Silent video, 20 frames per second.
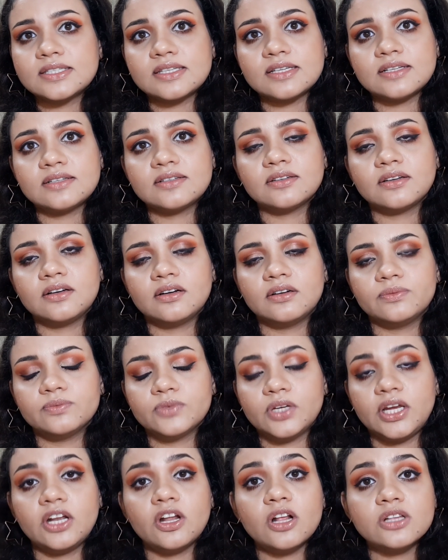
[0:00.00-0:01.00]
consist
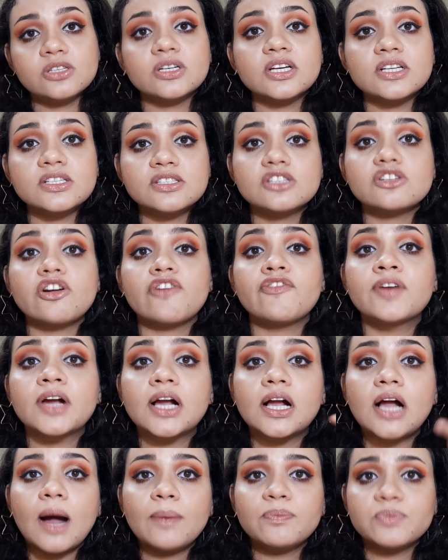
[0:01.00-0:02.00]
um, and also consists
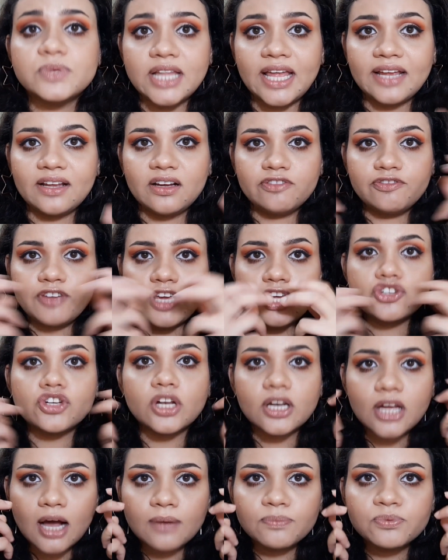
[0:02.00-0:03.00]
of cups like a uh,
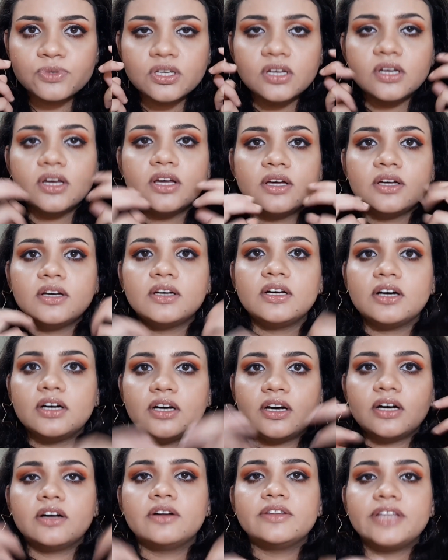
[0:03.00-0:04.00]
facial cups
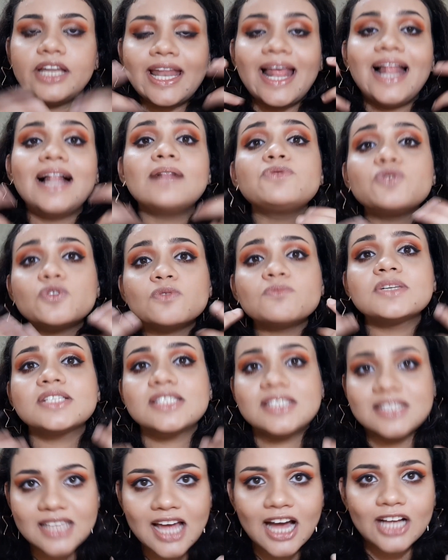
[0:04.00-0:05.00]
uh, that helps
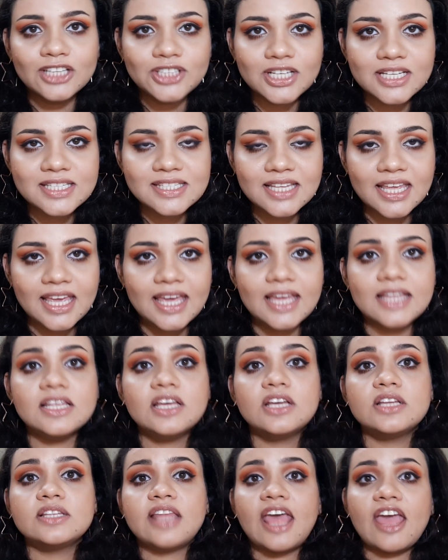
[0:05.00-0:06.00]
you to massage your
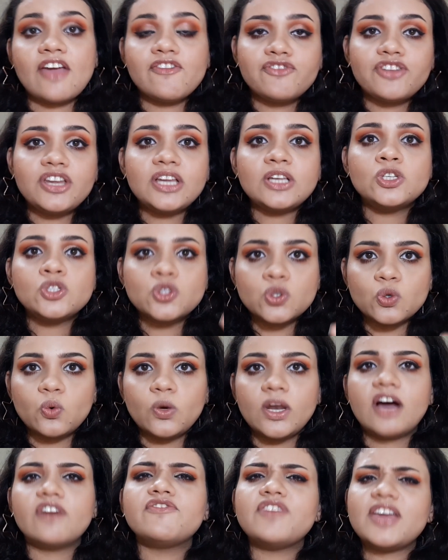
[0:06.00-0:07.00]
skin every
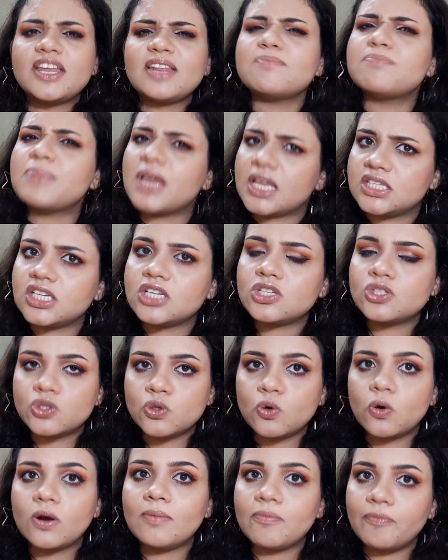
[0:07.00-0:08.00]
tool a very
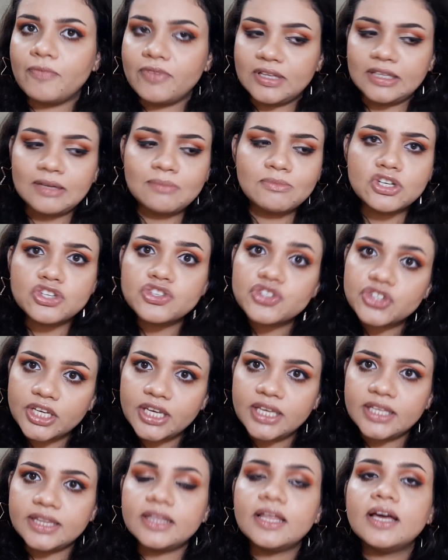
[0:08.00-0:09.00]
basic tool a basic
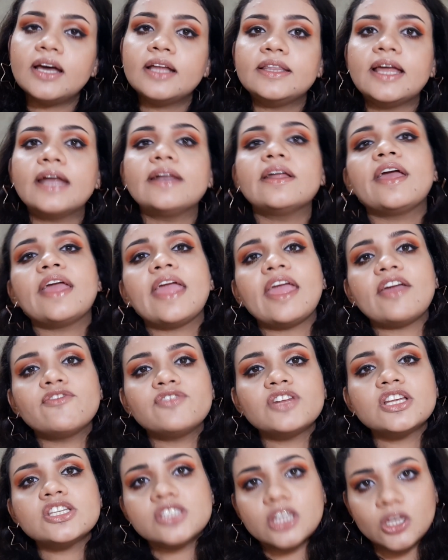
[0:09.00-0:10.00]
machine that
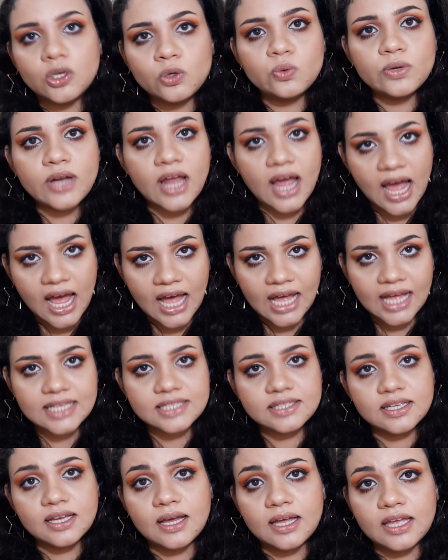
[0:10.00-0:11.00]
every saloon
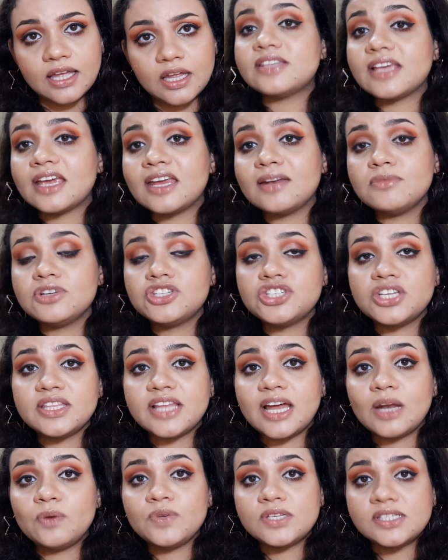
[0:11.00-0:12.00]
has now the second
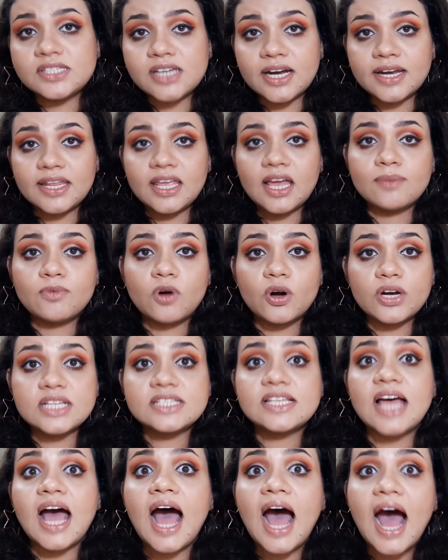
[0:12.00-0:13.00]
machine that we study
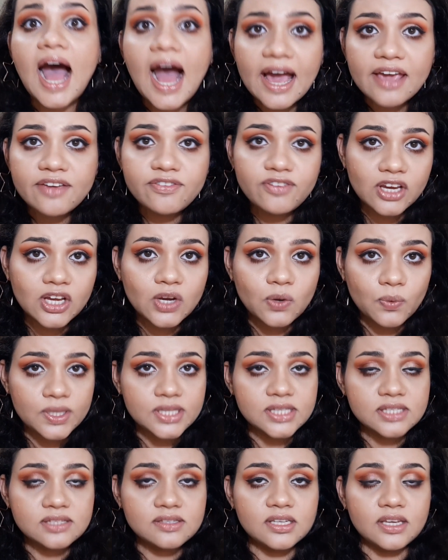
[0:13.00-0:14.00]
about is high
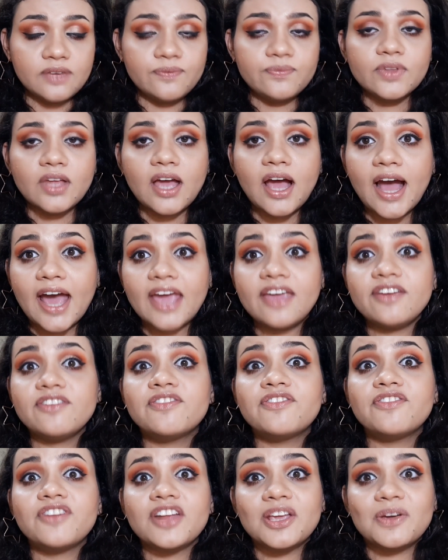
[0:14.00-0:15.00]
frequency
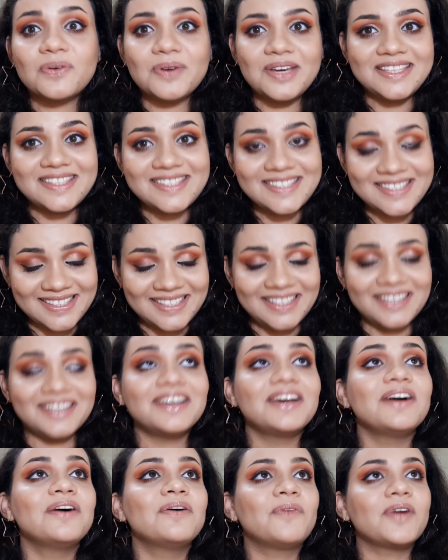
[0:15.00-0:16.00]
high
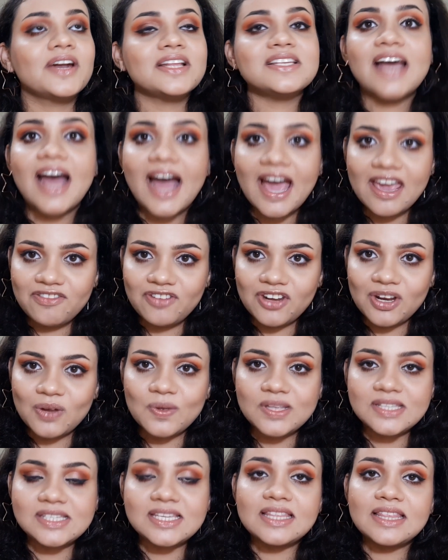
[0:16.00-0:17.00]
frequency what is
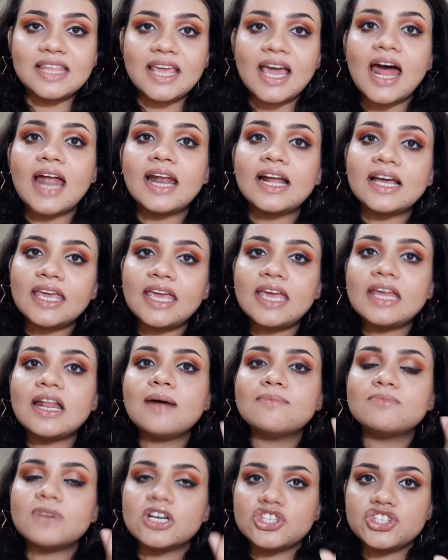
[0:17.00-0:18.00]
high frequency they are
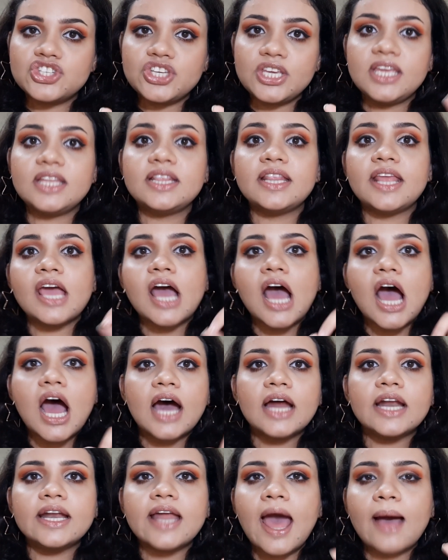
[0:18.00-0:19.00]
again a machine
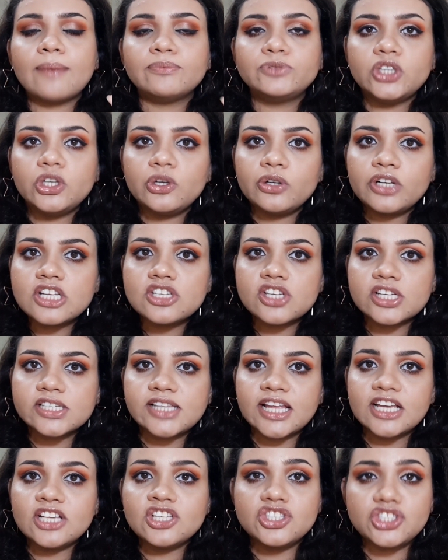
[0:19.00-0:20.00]
they are
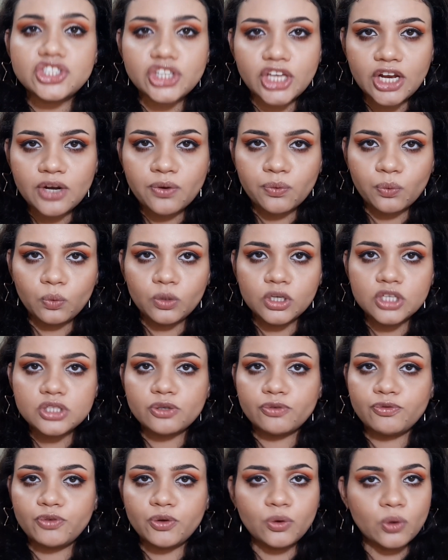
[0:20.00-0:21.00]
absolutely just like jade
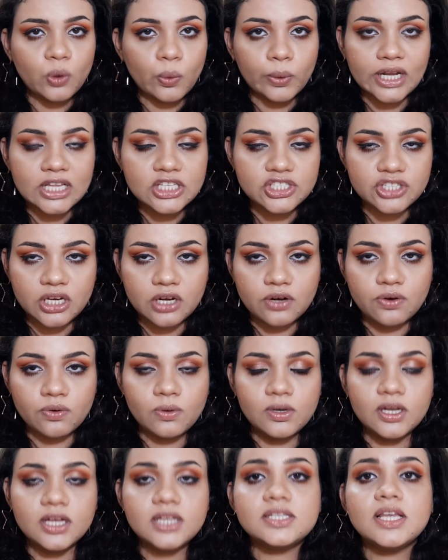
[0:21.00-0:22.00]
rollers if you know what are
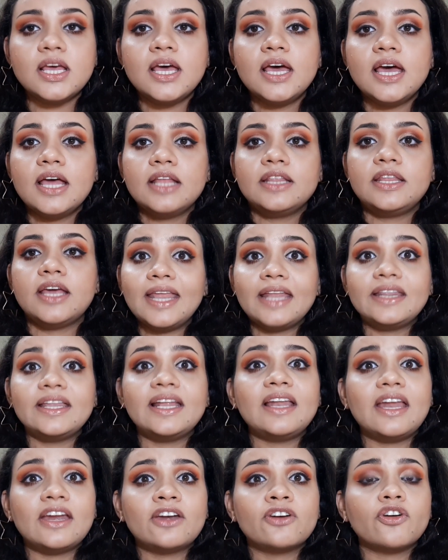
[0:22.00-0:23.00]
jade rollers
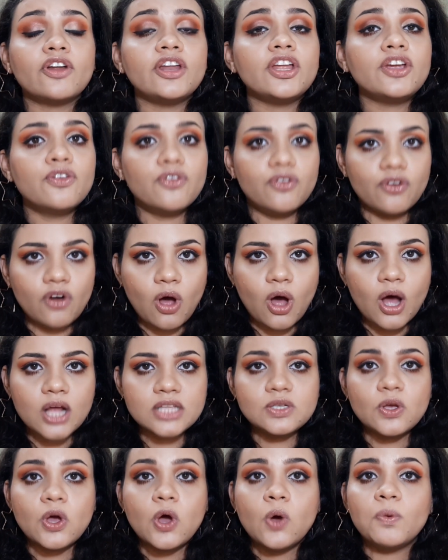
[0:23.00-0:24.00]
they're the electronic
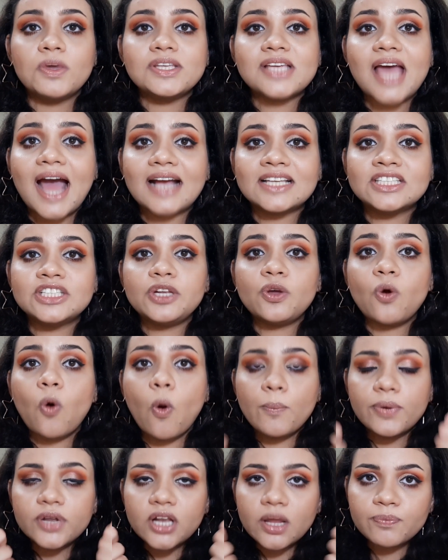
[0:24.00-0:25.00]
rods which
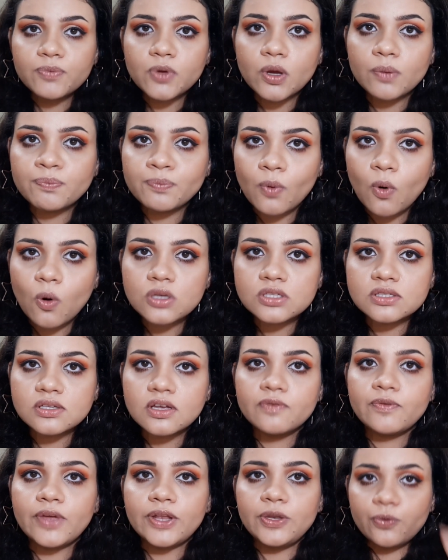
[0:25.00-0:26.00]
actually open up your
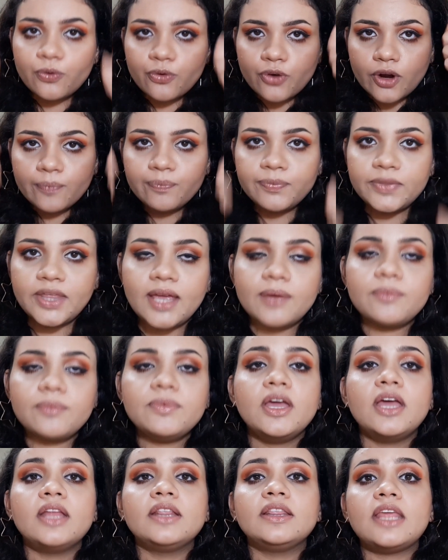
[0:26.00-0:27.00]
pores when you
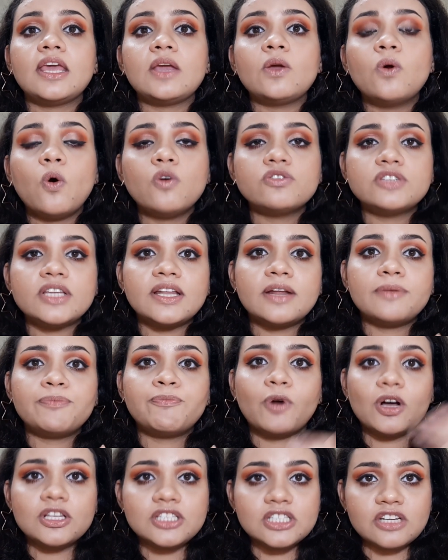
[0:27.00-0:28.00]
rub them they go
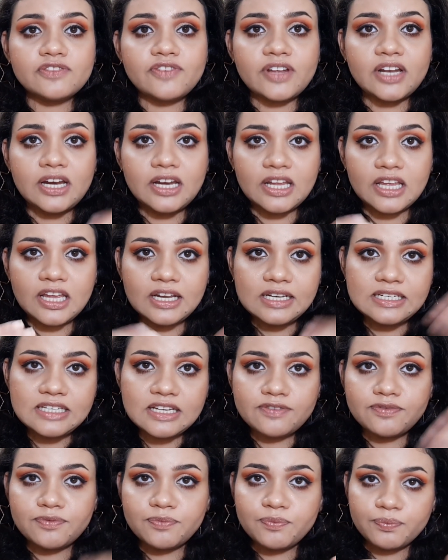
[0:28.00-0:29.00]
in a positive and a
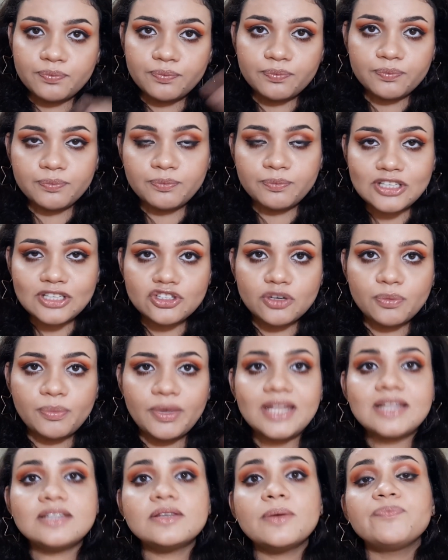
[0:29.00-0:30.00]
negative
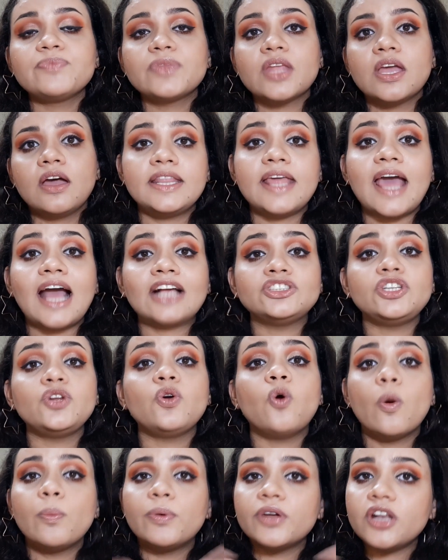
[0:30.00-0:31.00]
measurement they
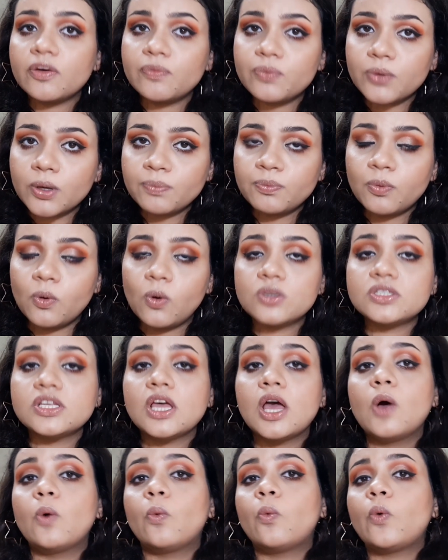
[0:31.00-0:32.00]
actually open up your
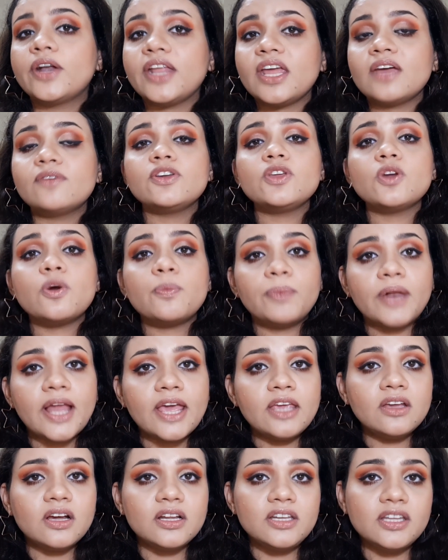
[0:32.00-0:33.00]
pores whatever
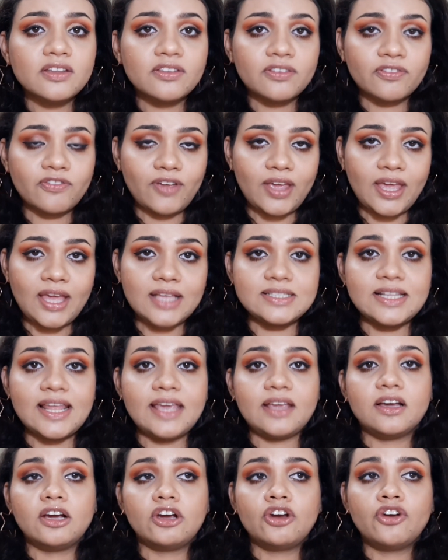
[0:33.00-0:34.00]
you're applying on your
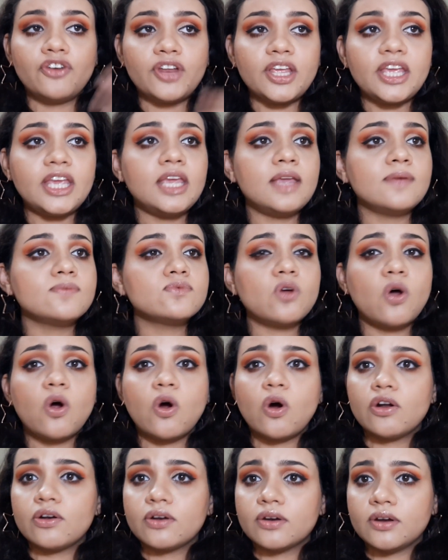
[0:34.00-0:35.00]
face like
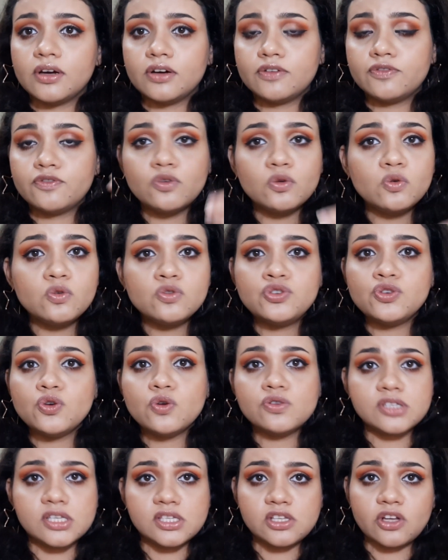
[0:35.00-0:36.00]
creams or uh,
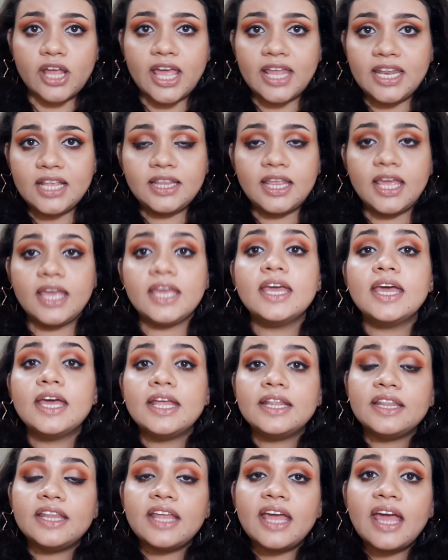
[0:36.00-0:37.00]
fruit juices or
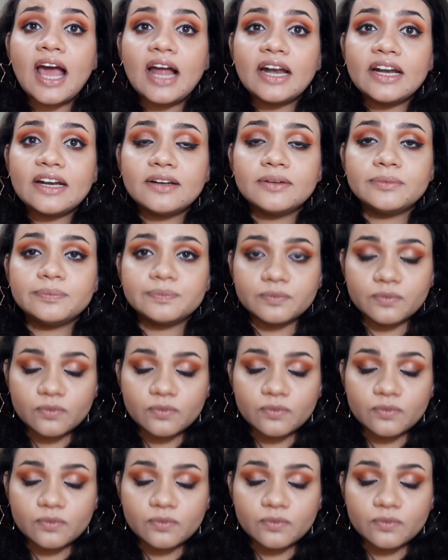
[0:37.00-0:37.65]
anything they